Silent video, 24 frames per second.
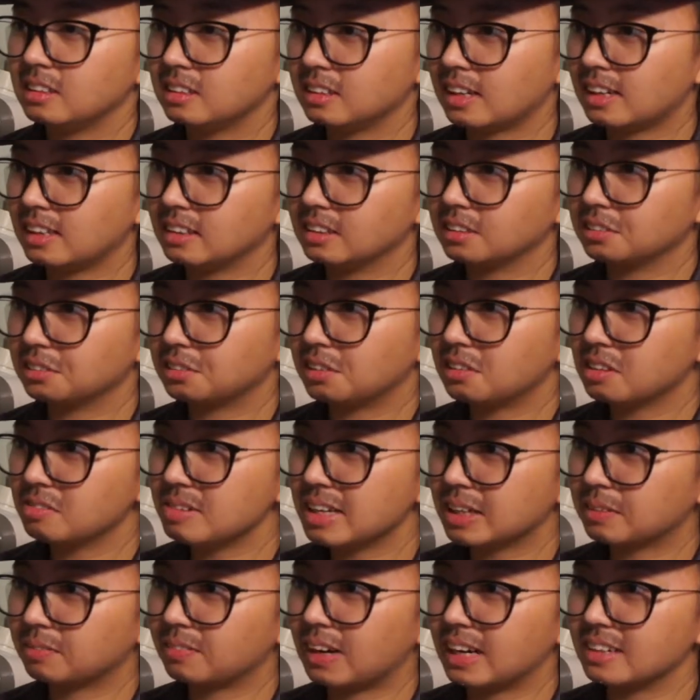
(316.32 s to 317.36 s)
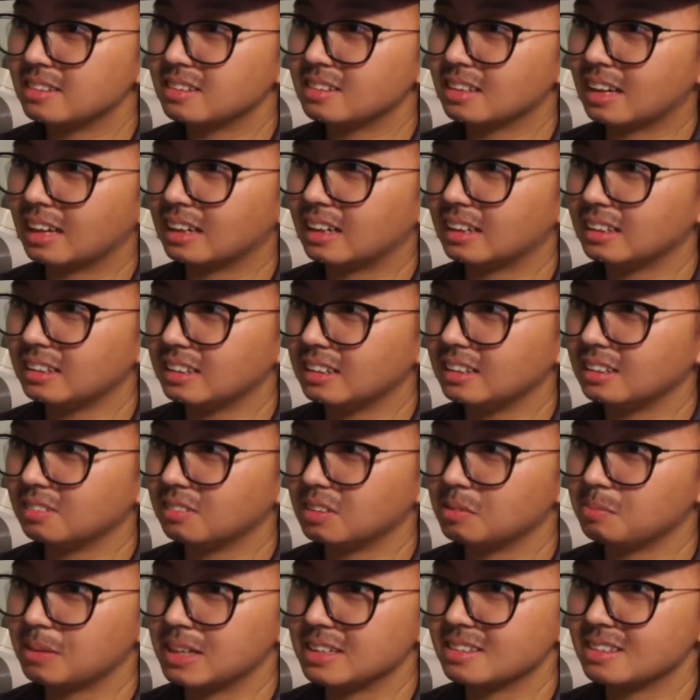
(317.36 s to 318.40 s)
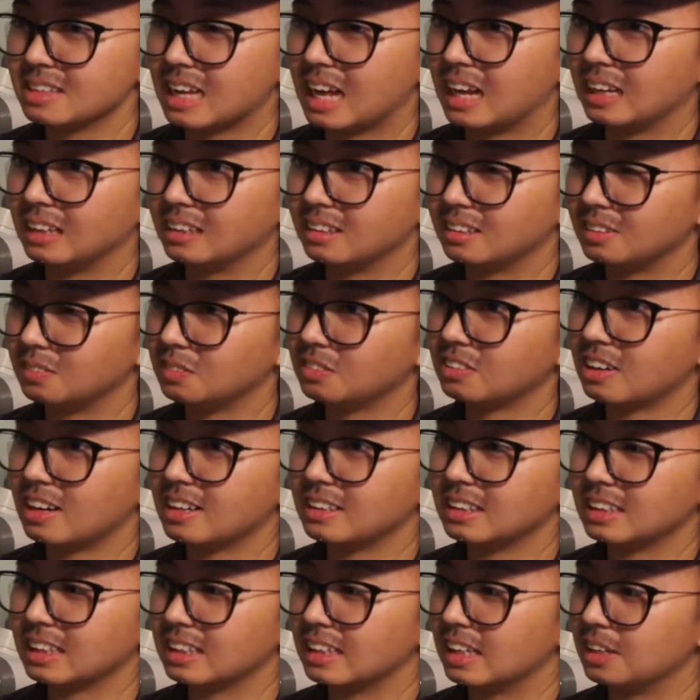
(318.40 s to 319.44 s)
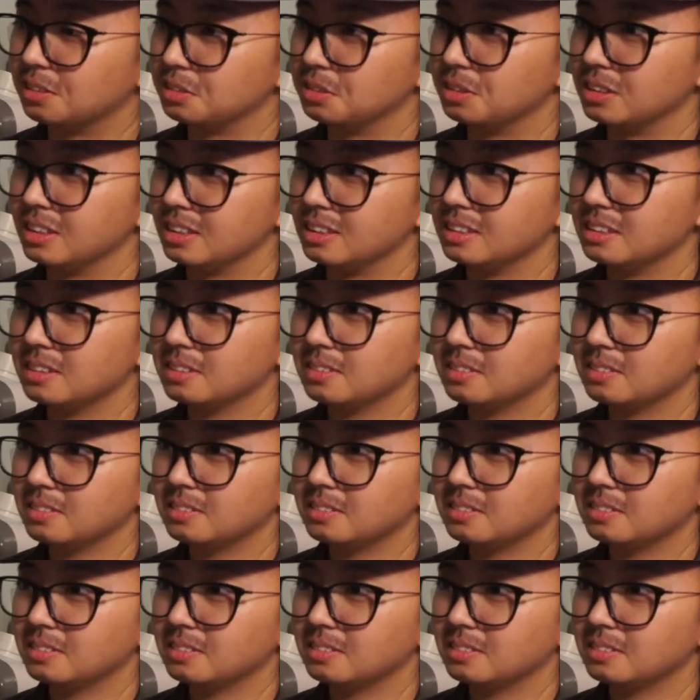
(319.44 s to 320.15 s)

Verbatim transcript: John, go make rice. I gotta eat it with my salad. I'm trying to get healthy.